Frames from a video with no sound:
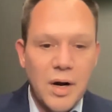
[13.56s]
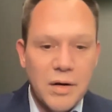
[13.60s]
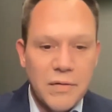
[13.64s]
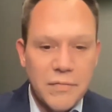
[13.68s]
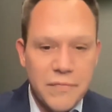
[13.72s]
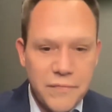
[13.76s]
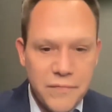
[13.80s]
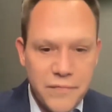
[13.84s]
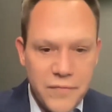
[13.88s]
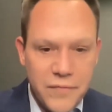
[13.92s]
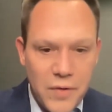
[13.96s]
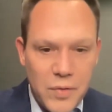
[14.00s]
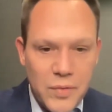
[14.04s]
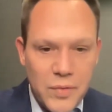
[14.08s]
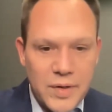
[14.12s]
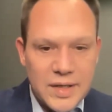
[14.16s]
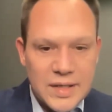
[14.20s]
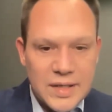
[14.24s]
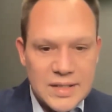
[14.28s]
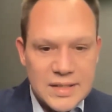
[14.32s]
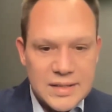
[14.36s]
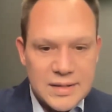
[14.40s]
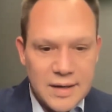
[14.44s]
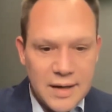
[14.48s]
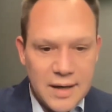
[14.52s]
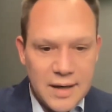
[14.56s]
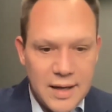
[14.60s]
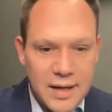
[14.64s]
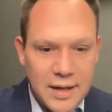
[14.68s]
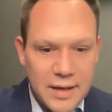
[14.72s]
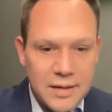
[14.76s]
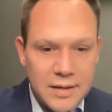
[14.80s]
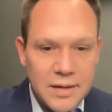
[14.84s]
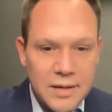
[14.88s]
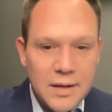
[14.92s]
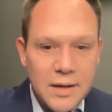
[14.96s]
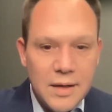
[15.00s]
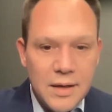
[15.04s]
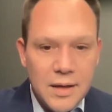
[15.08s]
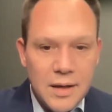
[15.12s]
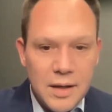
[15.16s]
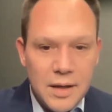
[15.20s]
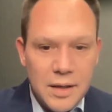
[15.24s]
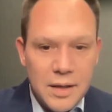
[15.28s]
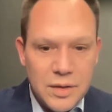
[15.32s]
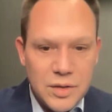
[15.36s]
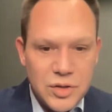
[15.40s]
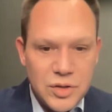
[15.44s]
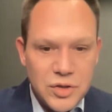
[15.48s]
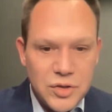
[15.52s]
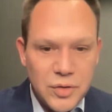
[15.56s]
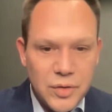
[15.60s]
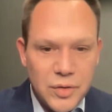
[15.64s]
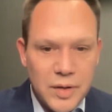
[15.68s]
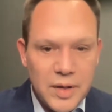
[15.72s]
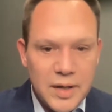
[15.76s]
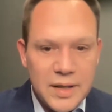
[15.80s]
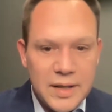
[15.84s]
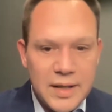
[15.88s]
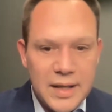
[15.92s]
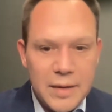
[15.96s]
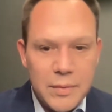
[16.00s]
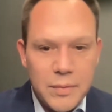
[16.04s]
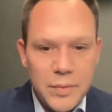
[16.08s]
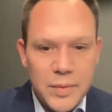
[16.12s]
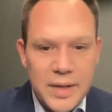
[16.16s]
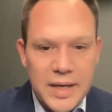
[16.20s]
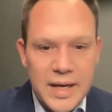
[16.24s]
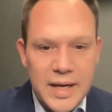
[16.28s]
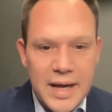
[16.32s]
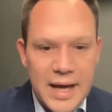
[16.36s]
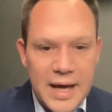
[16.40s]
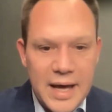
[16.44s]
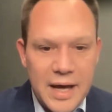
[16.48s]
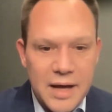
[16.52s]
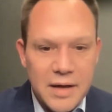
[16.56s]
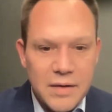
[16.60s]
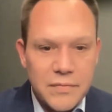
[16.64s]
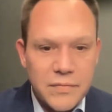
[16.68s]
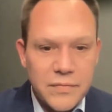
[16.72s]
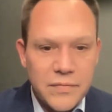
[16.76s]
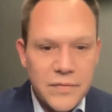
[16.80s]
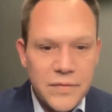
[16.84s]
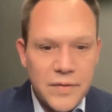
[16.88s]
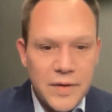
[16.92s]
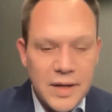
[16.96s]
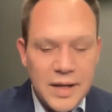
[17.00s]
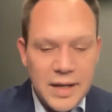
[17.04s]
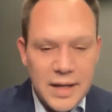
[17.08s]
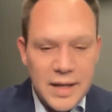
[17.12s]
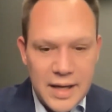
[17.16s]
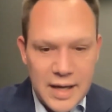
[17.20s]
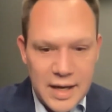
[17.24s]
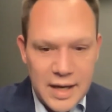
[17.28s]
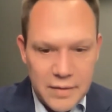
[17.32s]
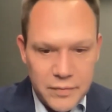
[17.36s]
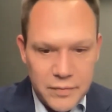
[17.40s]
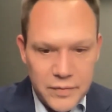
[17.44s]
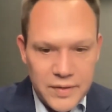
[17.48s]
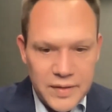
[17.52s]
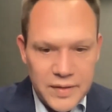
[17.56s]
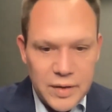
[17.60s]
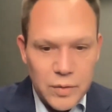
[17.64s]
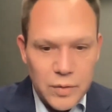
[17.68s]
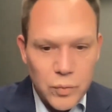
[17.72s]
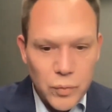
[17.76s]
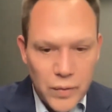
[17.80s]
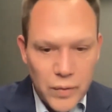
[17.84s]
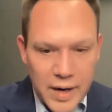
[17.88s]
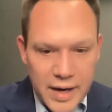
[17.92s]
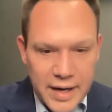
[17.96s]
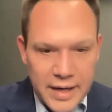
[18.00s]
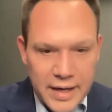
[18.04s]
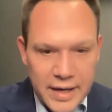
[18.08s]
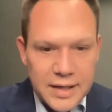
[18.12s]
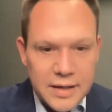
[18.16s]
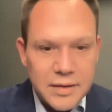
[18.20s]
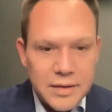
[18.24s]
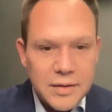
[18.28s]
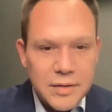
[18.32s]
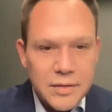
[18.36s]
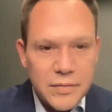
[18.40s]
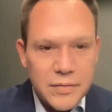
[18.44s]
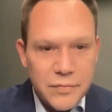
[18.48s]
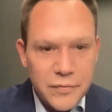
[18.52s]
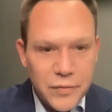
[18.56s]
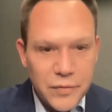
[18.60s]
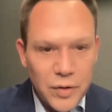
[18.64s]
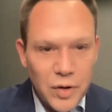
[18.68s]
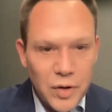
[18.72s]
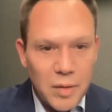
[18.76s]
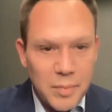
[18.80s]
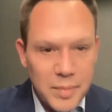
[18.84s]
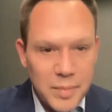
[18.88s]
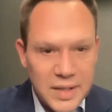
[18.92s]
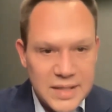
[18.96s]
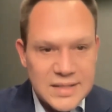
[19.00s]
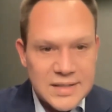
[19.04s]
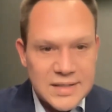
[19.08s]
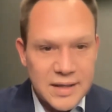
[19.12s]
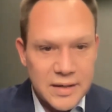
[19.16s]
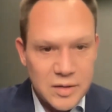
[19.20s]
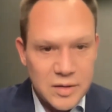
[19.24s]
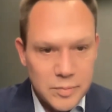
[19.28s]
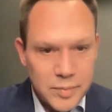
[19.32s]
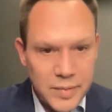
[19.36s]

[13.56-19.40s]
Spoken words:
are focused on ensuring that we have everything ready for our mid-cycle